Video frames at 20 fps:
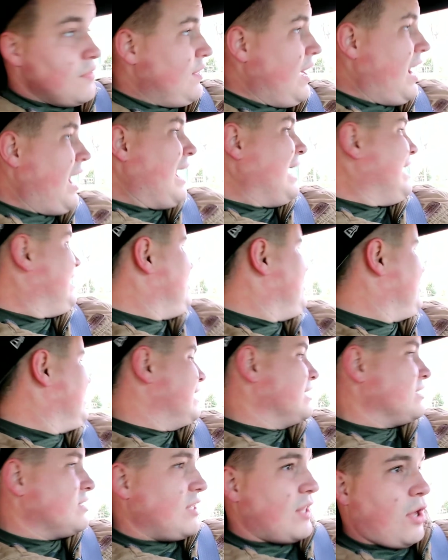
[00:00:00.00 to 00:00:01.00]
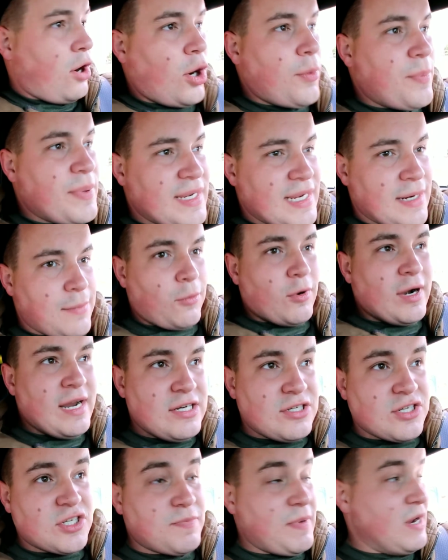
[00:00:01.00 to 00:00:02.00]
the higher you get into the RPM
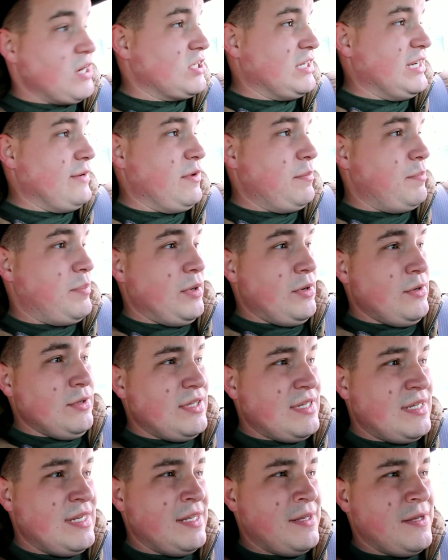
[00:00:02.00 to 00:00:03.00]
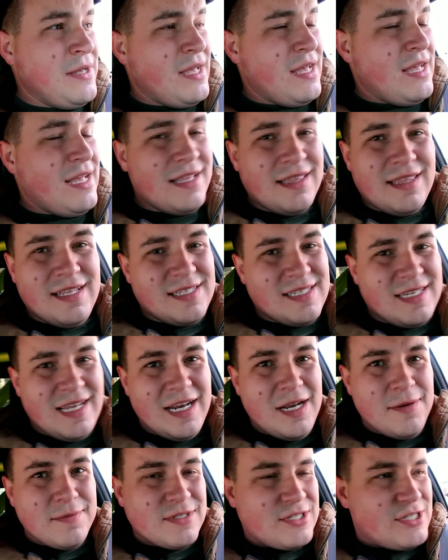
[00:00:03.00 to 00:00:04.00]
range, especially with boost, the
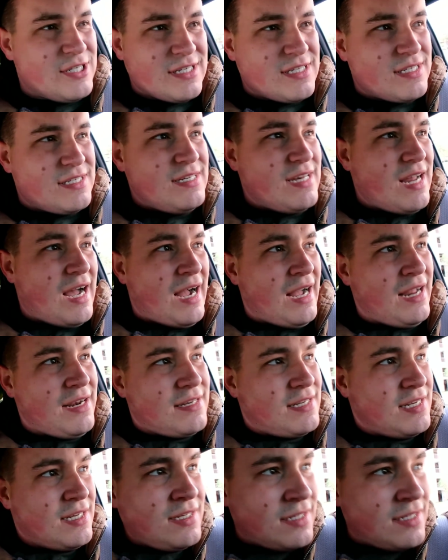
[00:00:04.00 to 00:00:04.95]
setup is just not.